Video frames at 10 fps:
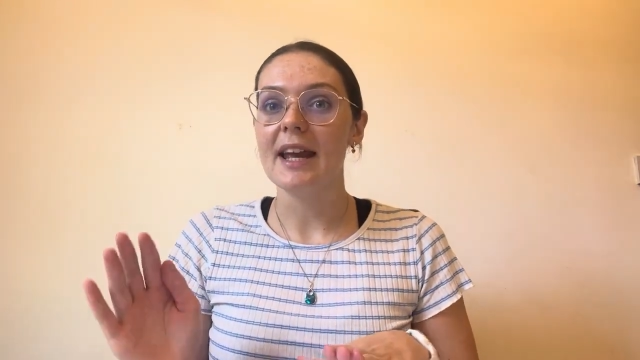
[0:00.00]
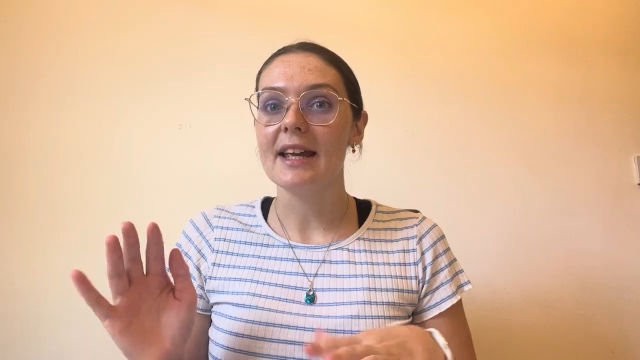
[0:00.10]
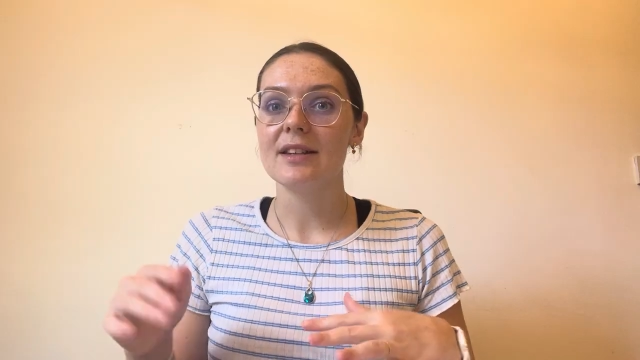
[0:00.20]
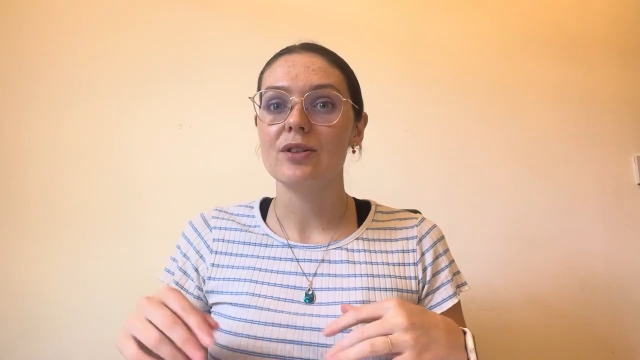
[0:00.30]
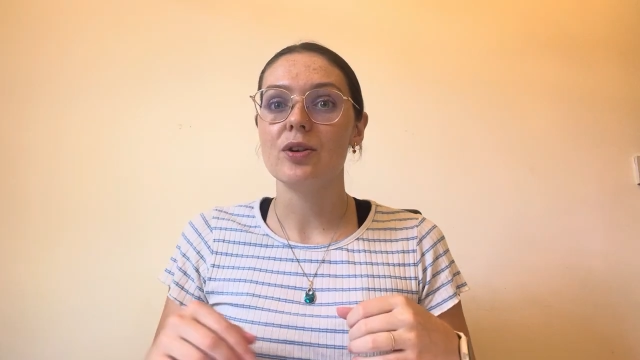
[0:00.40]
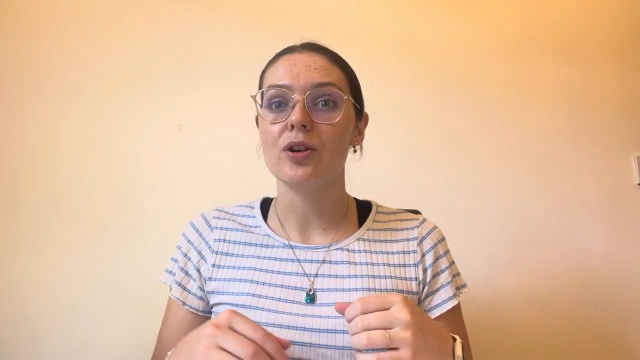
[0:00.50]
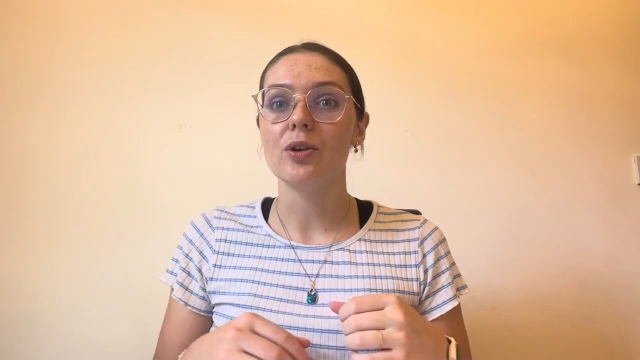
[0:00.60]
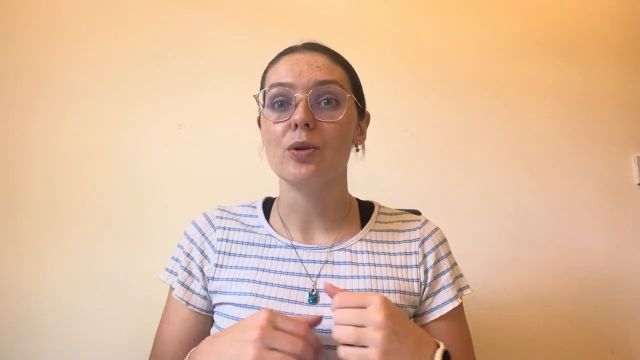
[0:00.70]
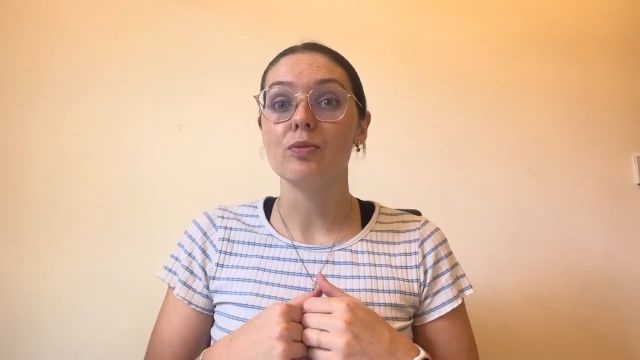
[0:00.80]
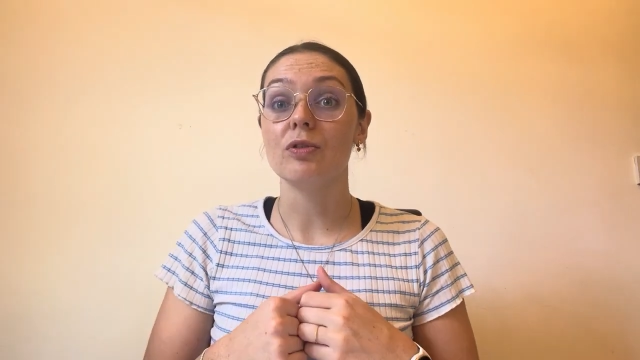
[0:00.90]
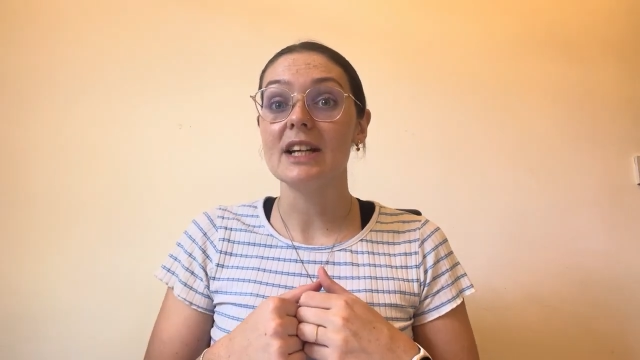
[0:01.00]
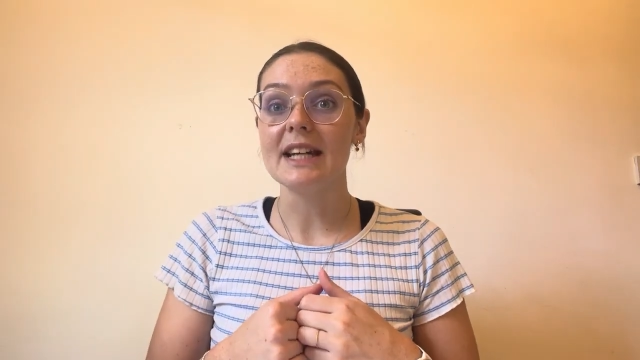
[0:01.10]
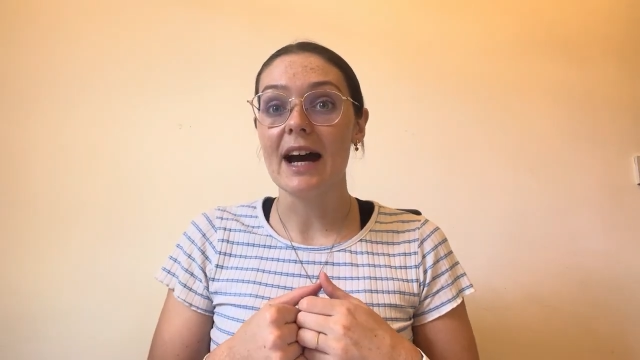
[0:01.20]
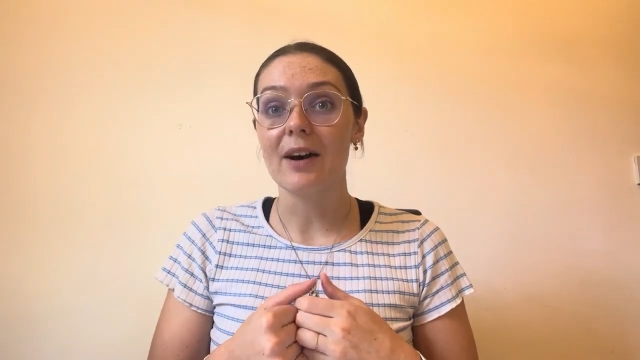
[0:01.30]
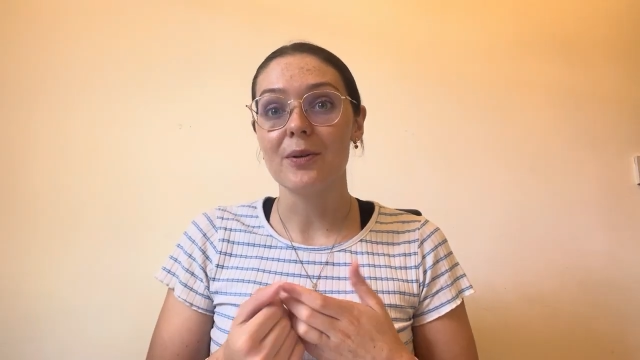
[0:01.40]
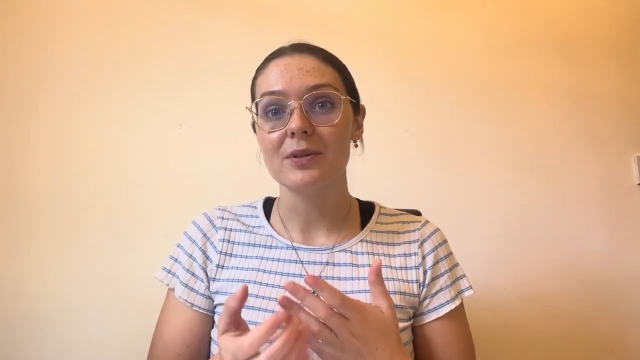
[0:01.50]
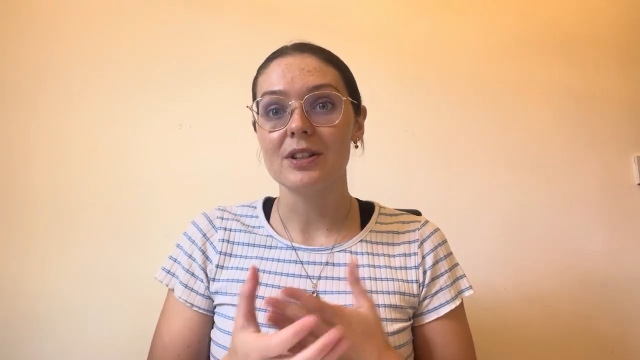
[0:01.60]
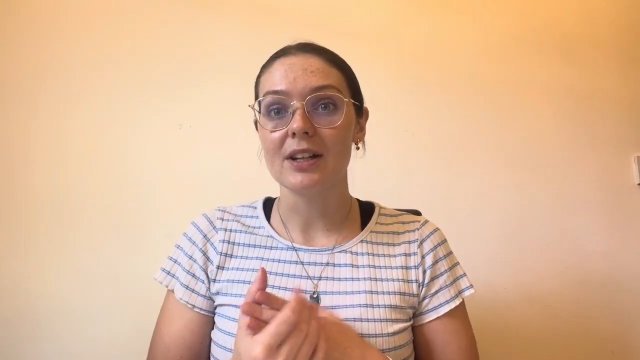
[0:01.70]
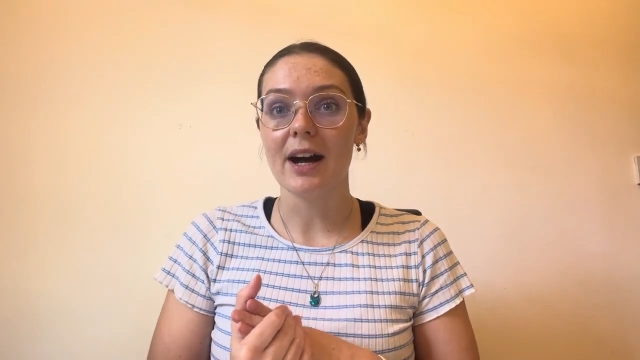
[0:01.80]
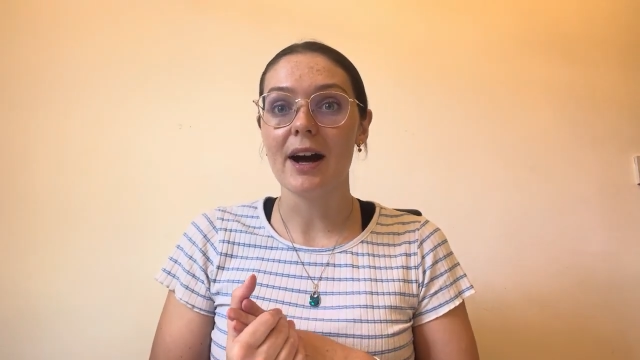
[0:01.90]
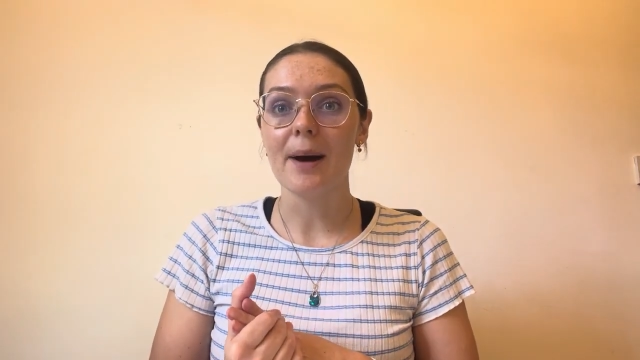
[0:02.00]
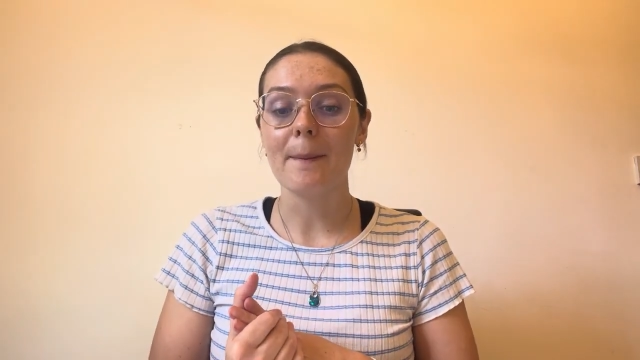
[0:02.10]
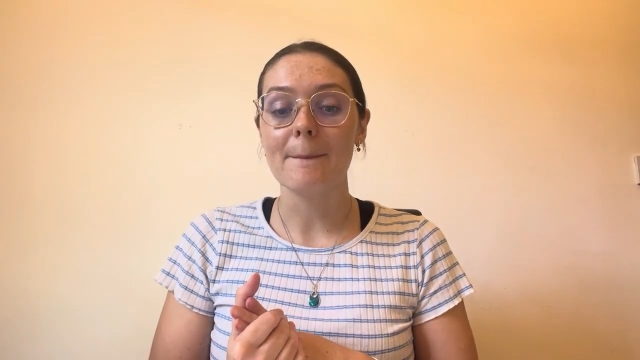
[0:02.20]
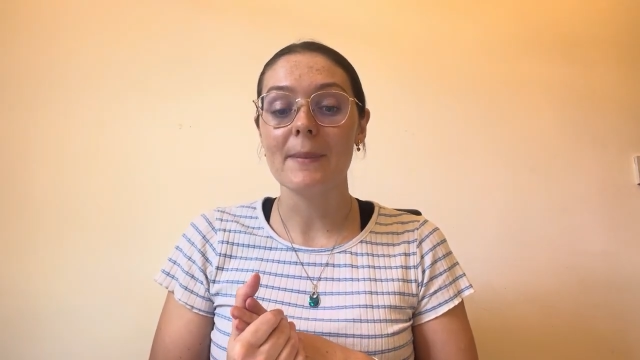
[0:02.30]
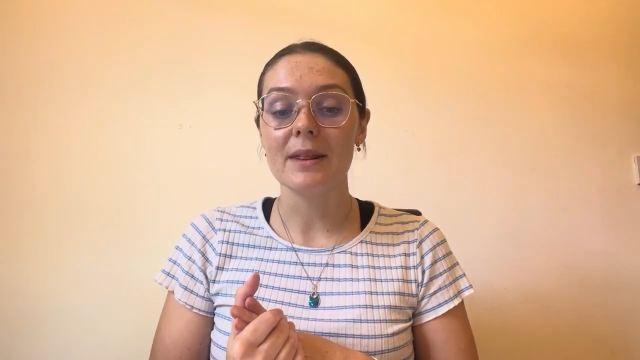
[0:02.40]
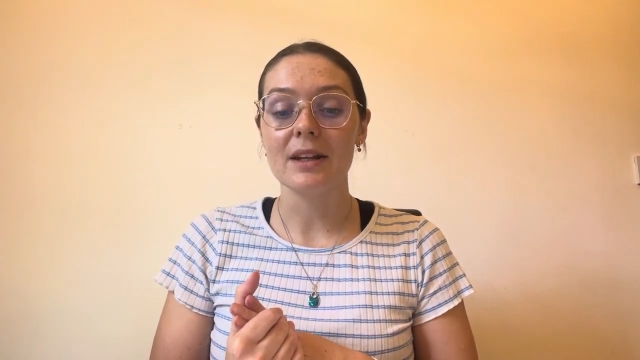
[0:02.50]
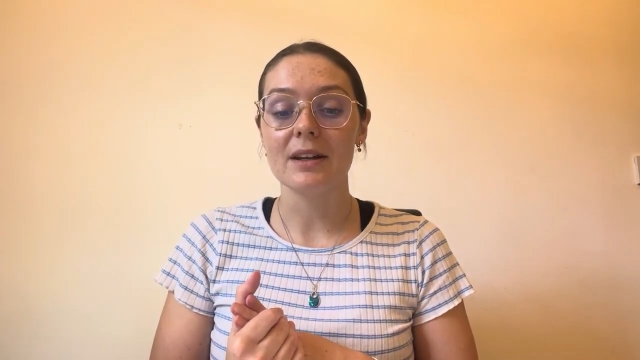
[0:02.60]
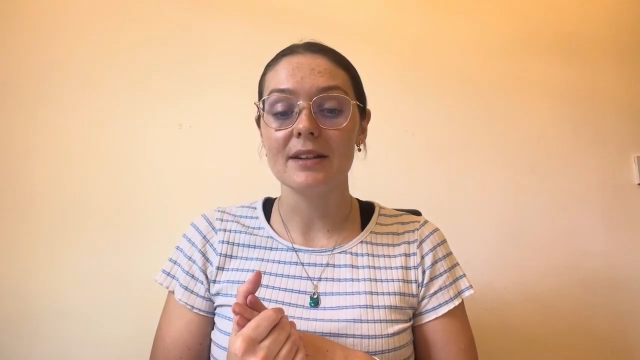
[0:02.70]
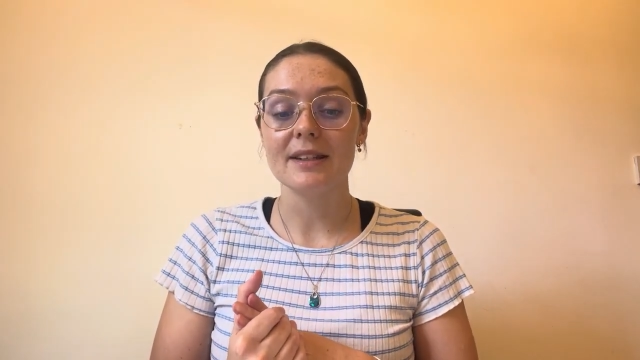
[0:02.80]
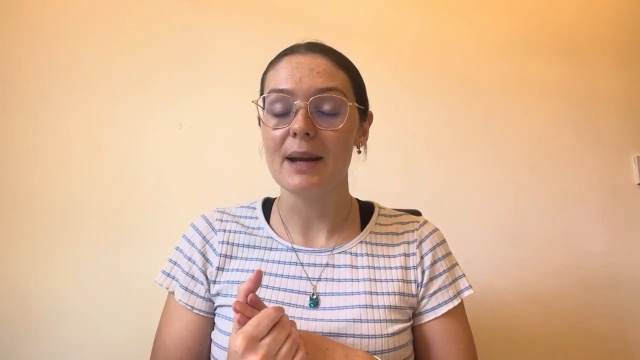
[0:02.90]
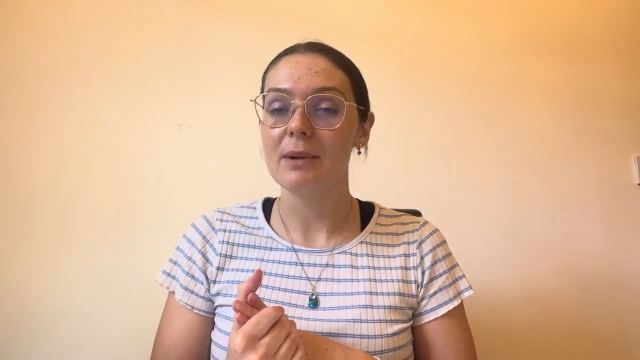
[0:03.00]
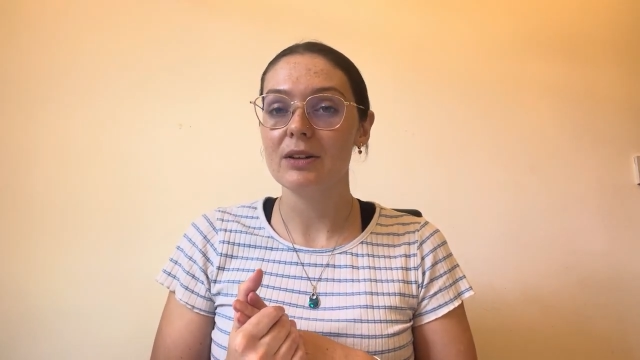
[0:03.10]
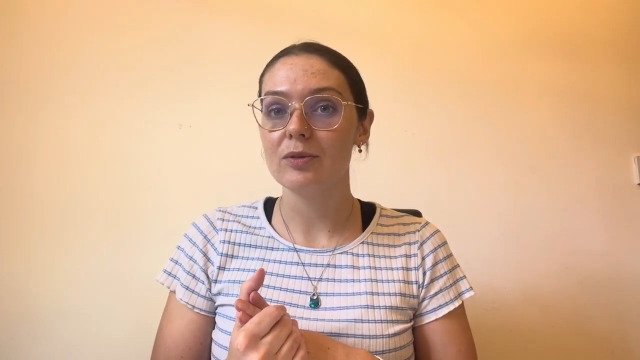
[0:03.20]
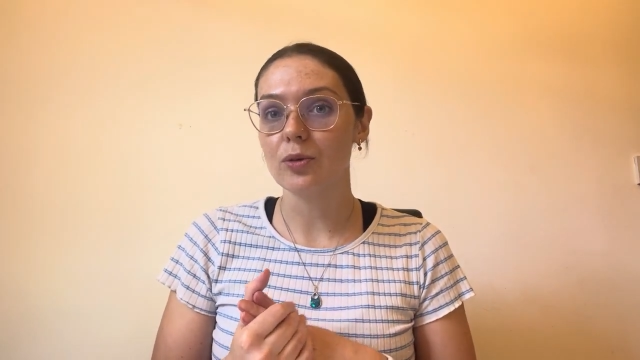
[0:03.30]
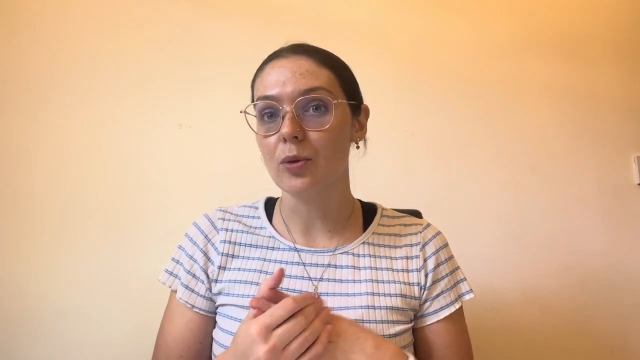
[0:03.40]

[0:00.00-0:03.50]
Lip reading: is to read out the statement